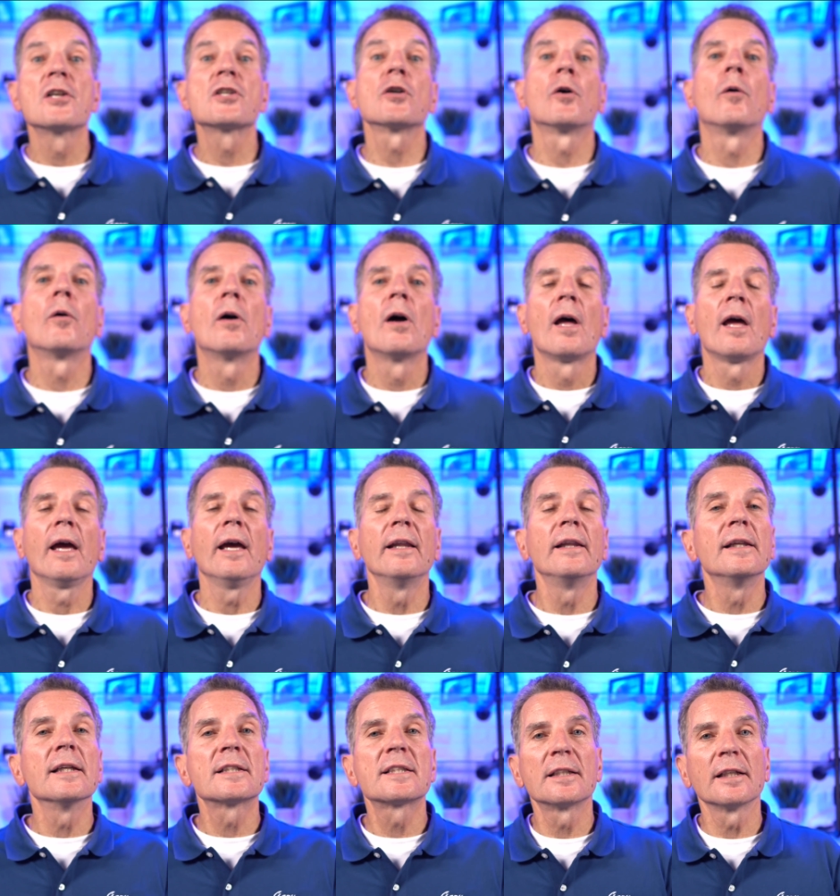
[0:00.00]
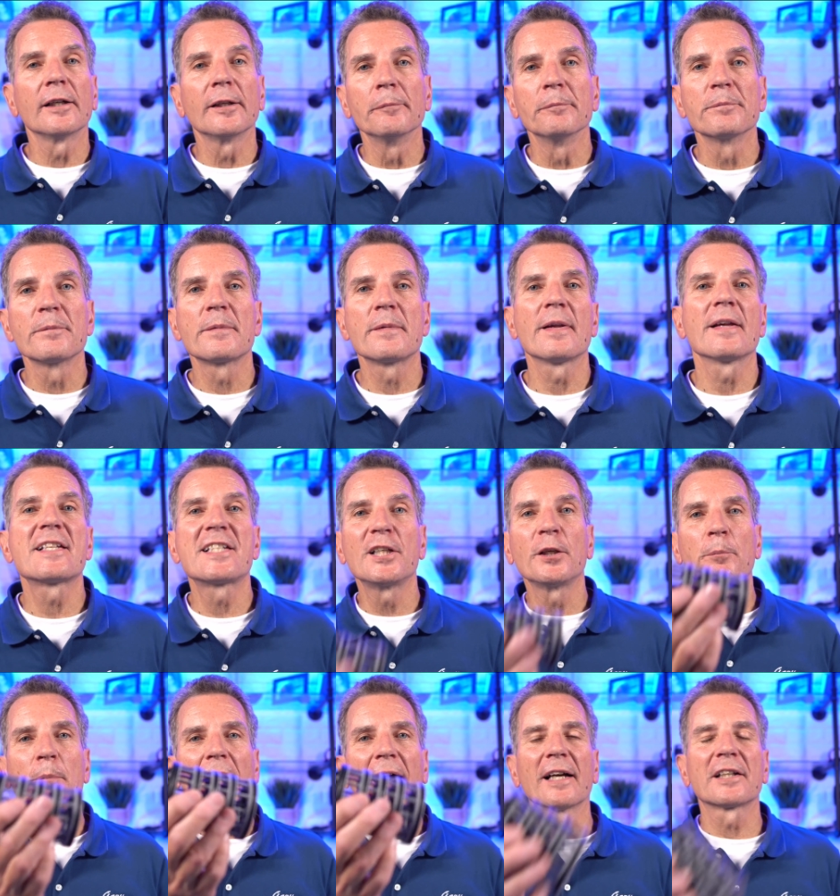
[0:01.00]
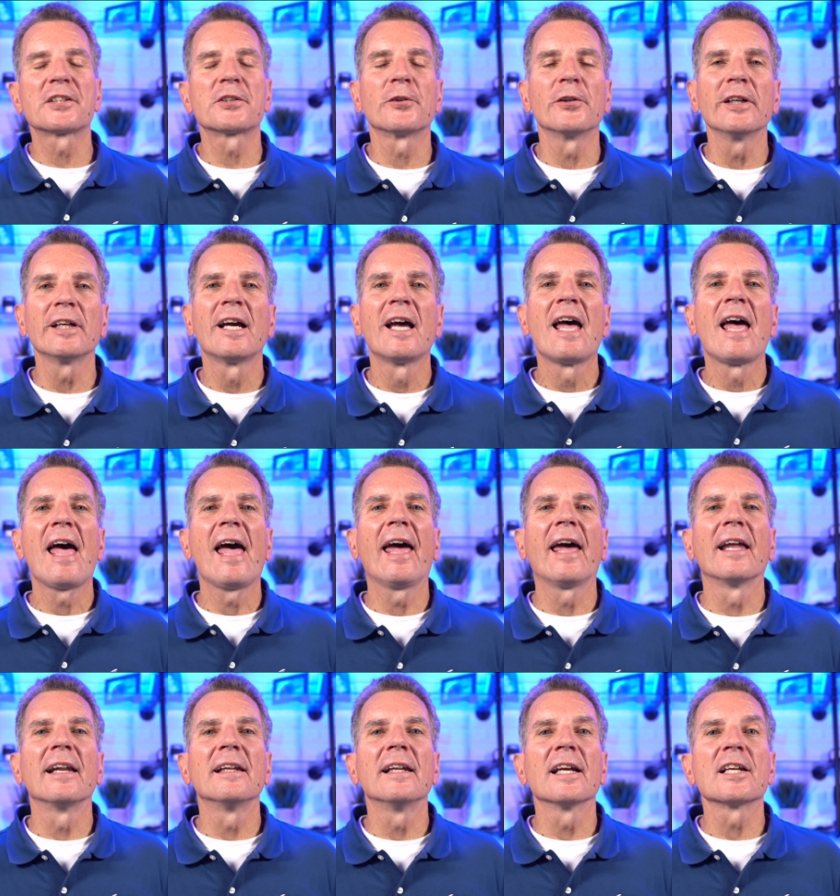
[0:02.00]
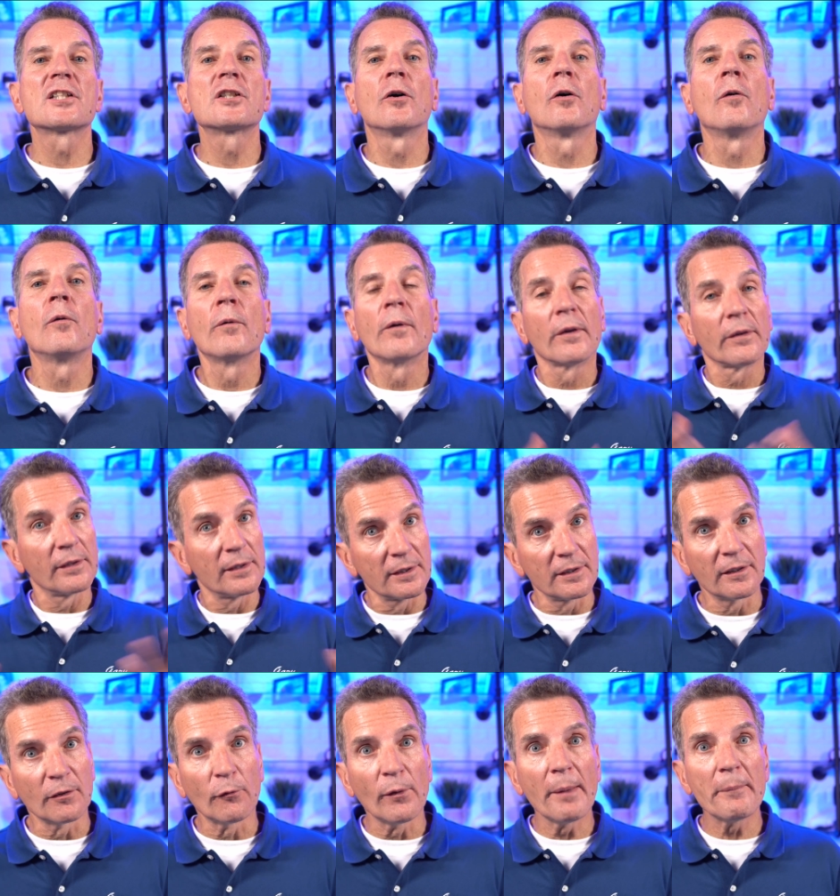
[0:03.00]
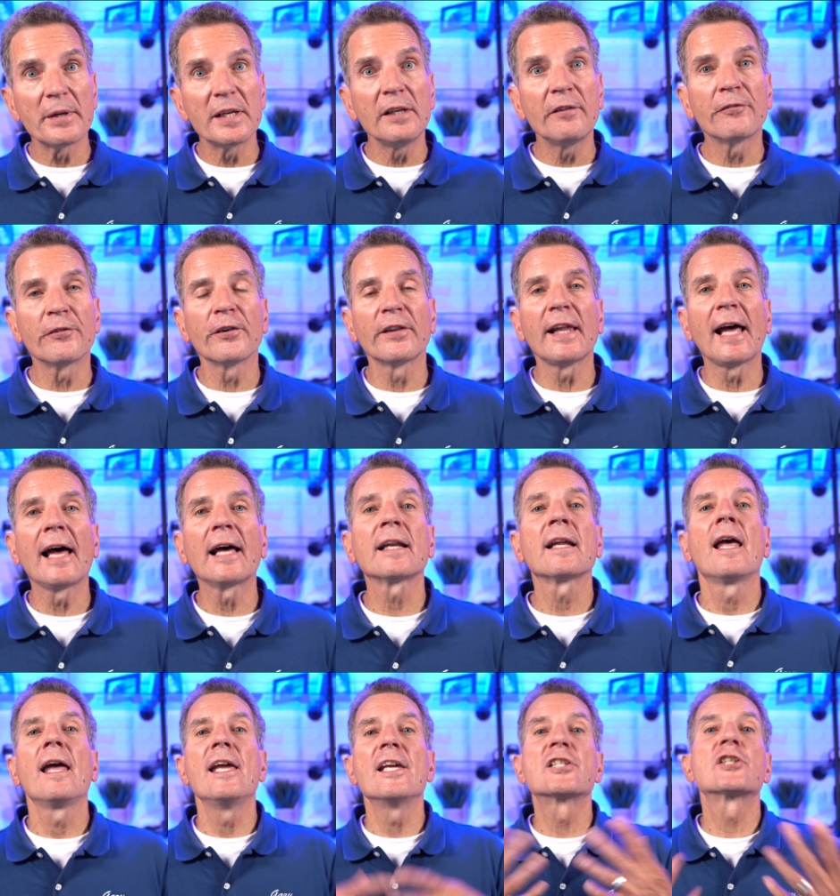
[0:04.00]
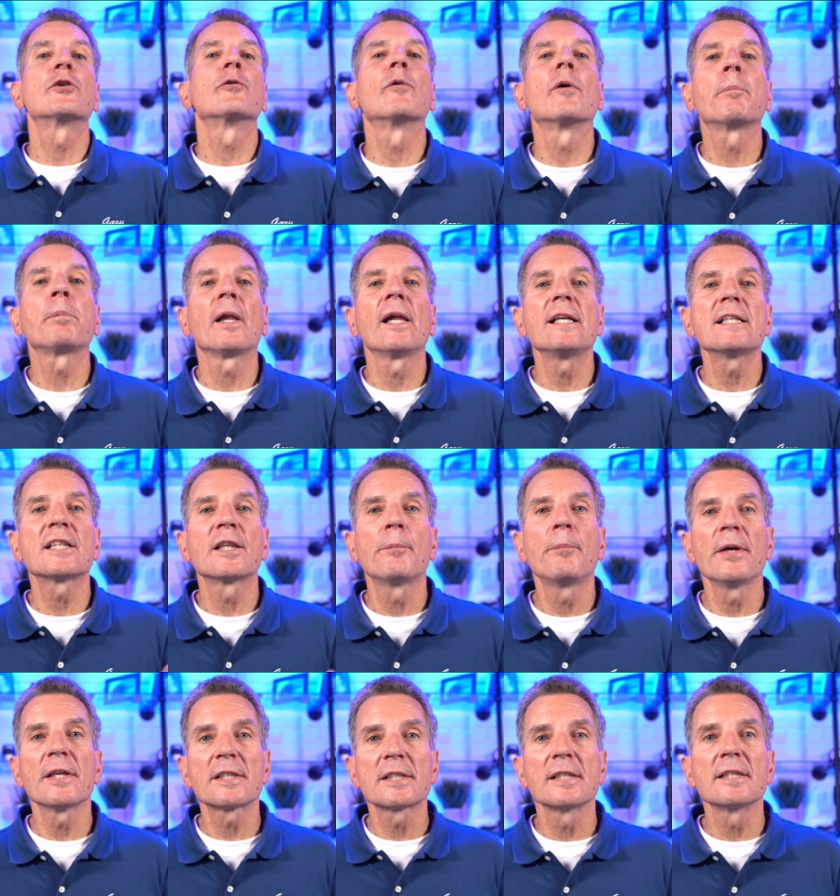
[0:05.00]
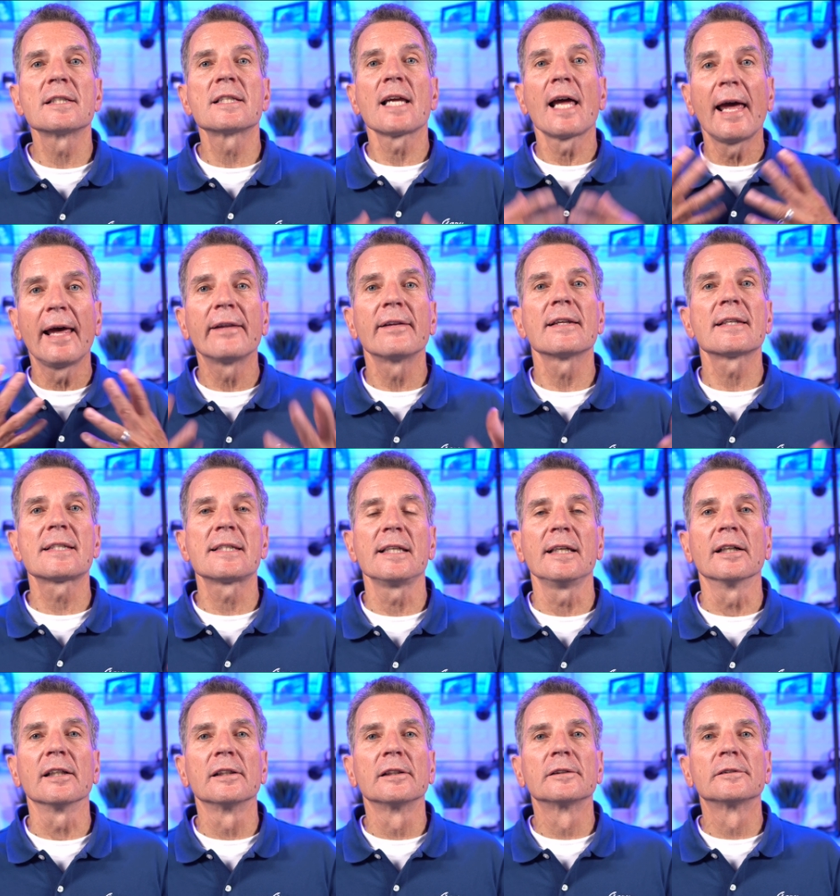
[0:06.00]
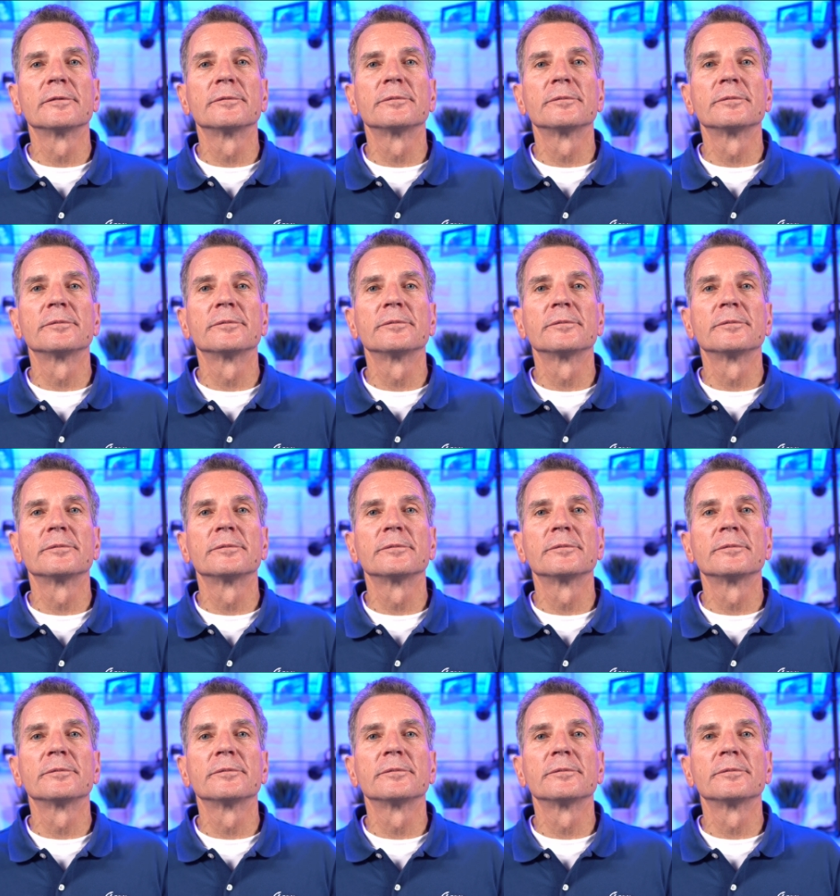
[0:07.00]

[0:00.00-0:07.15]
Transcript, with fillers: so in this um, seal pack, sorry. And uh, so th the remedy for that is to replace the pistons and the seal.